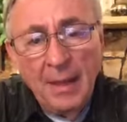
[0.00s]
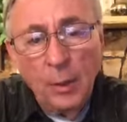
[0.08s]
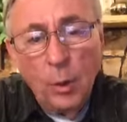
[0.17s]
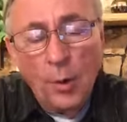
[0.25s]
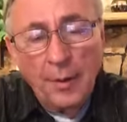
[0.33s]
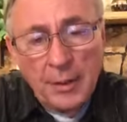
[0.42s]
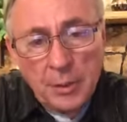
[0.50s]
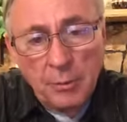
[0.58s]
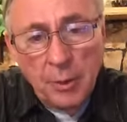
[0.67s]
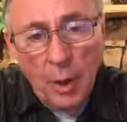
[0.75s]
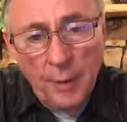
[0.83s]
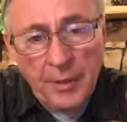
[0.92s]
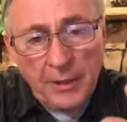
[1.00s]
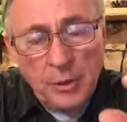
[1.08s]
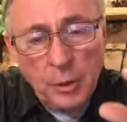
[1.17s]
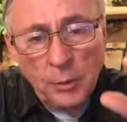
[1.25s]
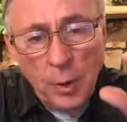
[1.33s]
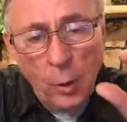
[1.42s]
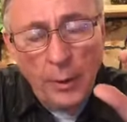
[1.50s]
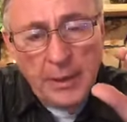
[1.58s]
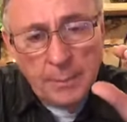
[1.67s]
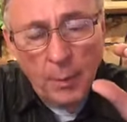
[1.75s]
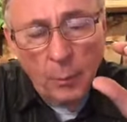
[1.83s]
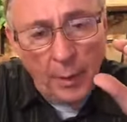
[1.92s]
Lord, that, you would, that your Holy
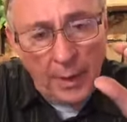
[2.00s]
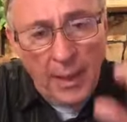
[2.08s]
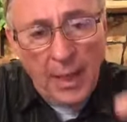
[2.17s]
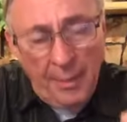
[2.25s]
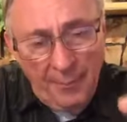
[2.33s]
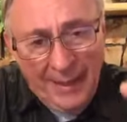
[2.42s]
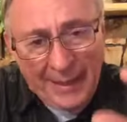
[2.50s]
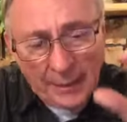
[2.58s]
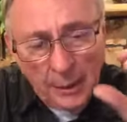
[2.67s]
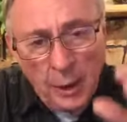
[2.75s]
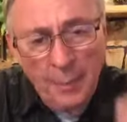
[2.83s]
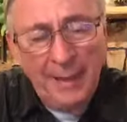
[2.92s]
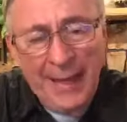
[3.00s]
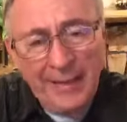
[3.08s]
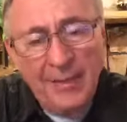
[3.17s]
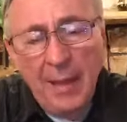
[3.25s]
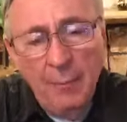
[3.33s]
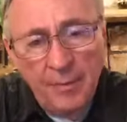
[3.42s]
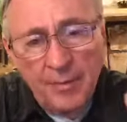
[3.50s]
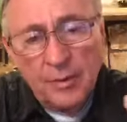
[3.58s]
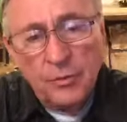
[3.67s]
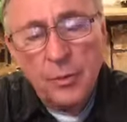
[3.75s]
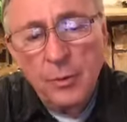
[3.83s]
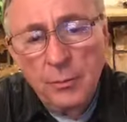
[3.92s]
Spirit would come and illuminate them with the
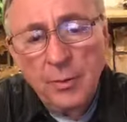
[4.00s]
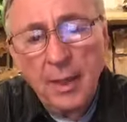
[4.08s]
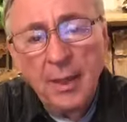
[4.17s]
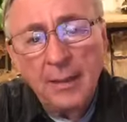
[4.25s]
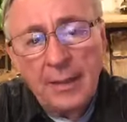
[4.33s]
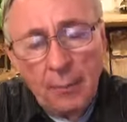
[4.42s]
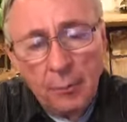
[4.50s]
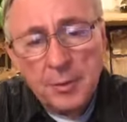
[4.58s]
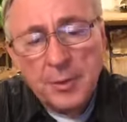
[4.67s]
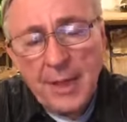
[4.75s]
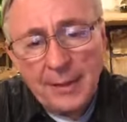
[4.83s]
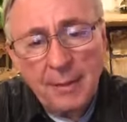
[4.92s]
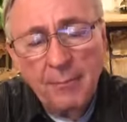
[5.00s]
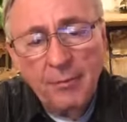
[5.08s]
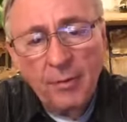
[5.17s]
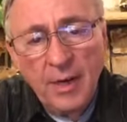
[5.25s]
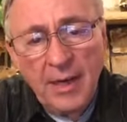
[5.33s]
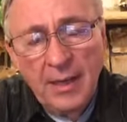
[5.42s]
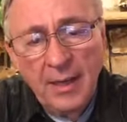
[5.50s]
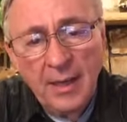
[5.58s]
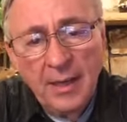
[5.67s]
truth that will set them free.